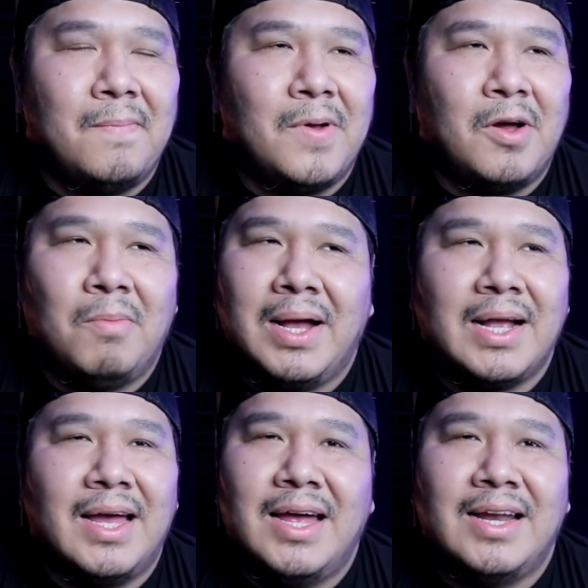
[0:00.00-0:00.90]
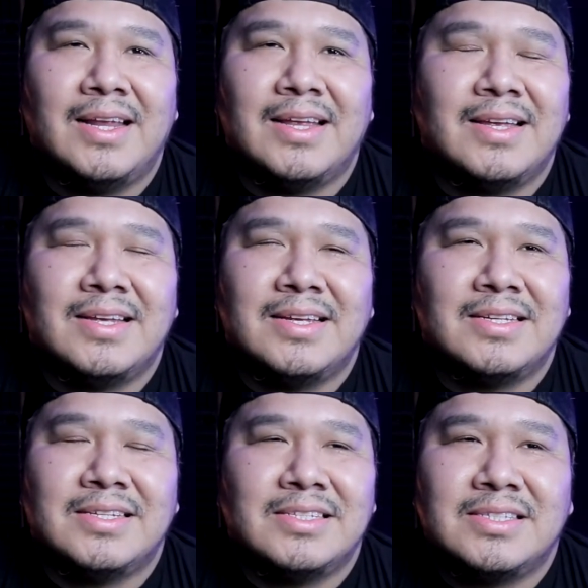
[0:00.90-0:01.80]
oh my God,
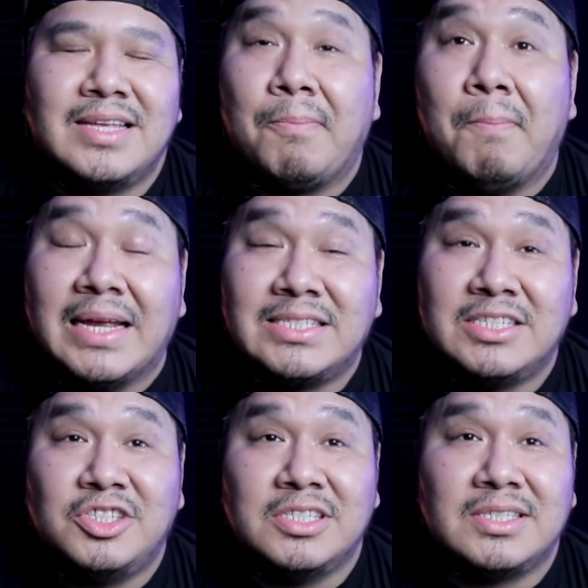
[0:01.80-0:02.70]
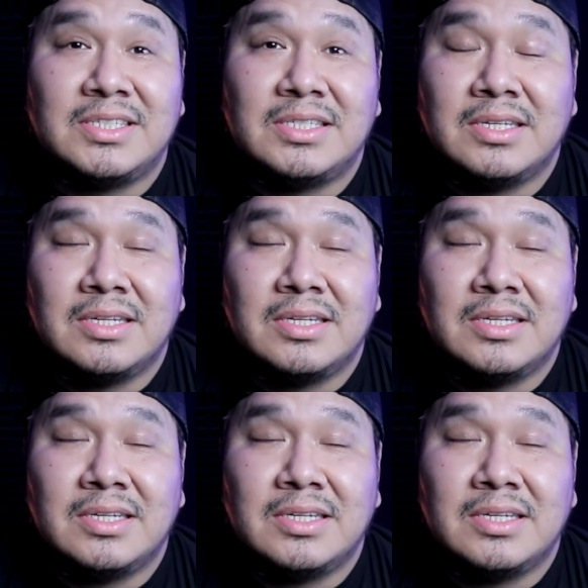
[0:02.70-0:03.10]
it's like messages